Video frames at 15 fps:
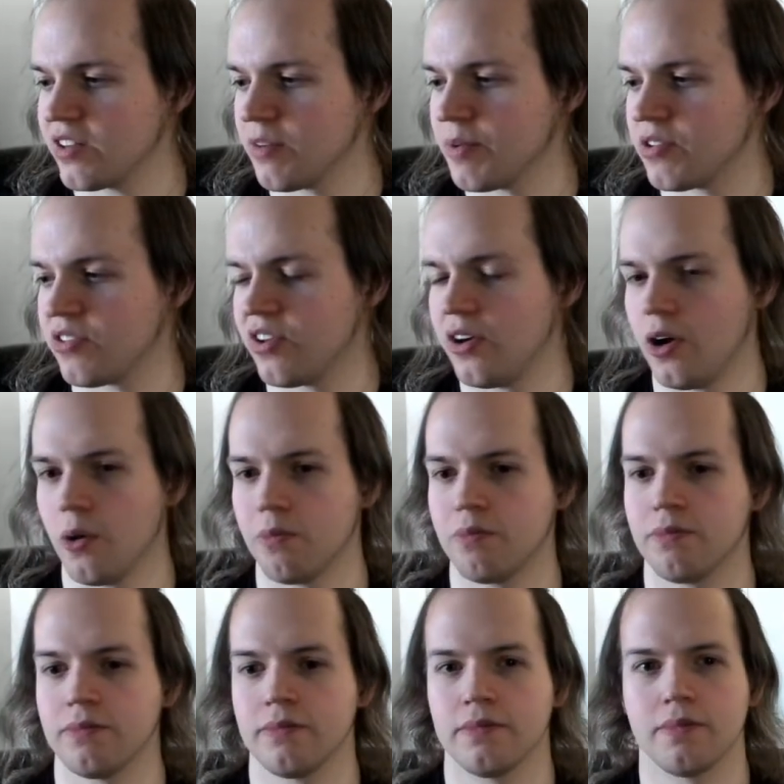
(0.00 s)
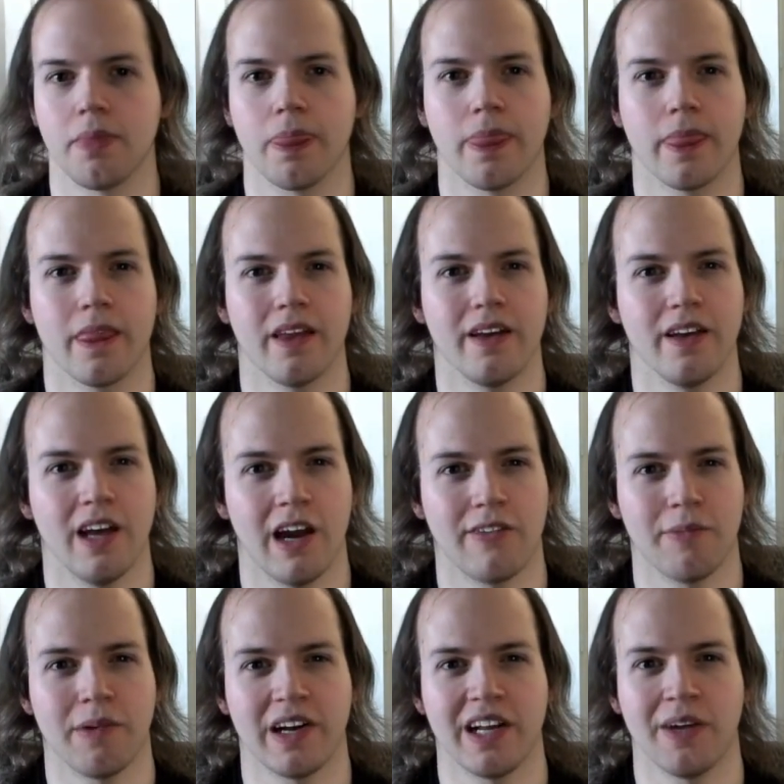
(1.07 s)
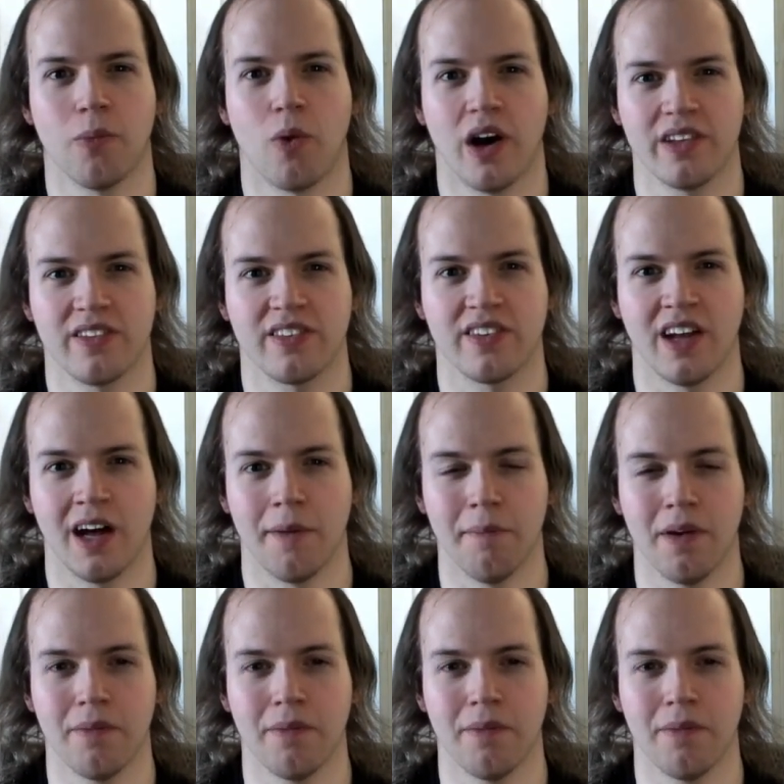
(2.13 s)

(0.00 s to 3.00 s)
number 2, Everybody Wants Some.